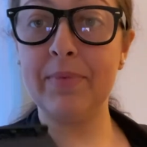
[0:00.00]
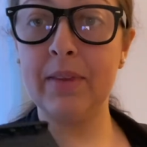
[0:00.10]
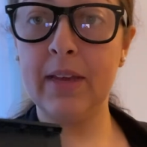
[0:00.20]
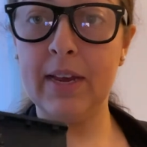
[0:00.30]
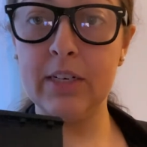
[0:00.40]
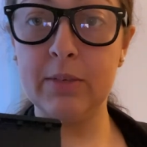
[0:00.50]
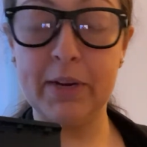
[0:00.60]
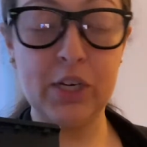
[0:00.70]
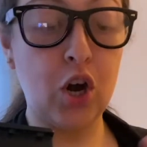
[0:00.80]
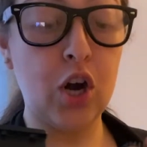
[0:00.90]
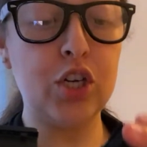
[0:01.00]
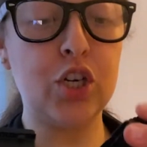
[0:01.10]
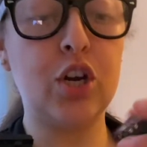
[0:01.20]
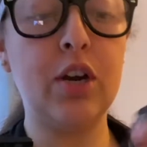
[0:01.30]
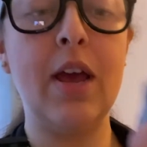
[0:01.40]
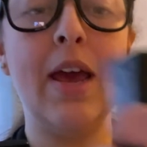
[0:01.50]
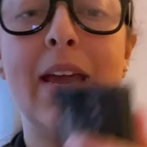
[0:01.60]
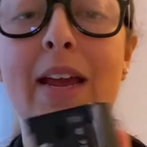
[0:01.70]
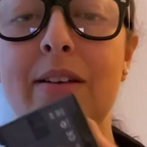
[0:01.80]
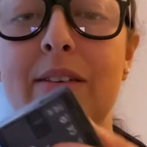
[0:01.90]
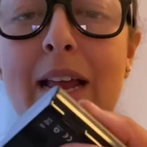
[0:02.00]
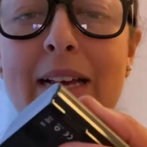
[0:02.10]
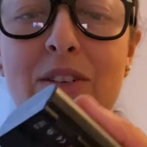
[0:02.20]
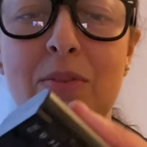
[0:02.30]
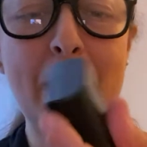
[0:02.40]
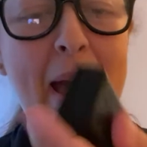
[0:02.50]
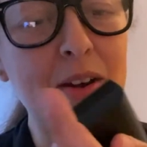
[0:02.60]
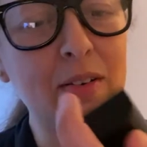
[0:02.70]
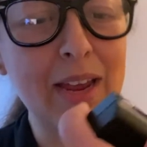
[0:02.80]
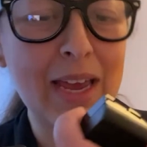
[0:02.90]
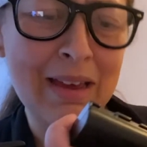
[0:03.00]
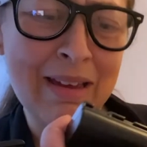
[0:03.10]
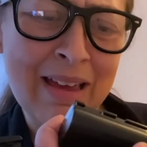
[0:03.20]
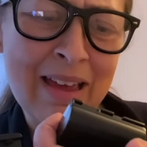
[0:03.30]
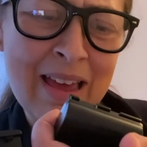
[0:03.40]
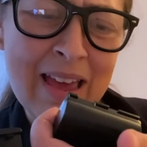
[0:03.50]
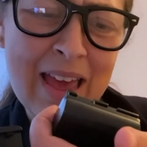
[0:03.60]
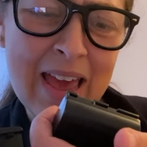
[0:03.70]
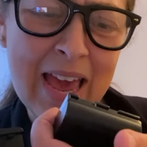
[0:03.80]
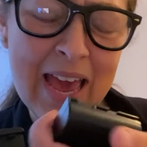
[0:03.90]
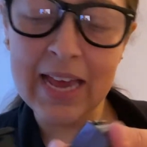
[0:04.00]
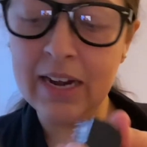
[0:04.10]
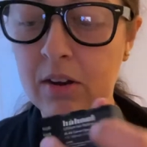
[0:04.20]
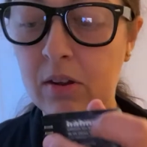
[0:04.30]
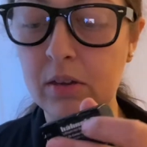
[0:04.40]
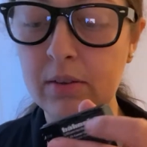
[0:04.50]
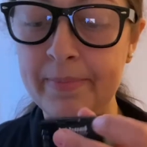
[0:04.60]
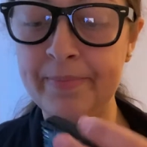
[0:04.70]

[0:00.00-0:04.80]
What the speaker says: here's my charger. Here's an extra battery panel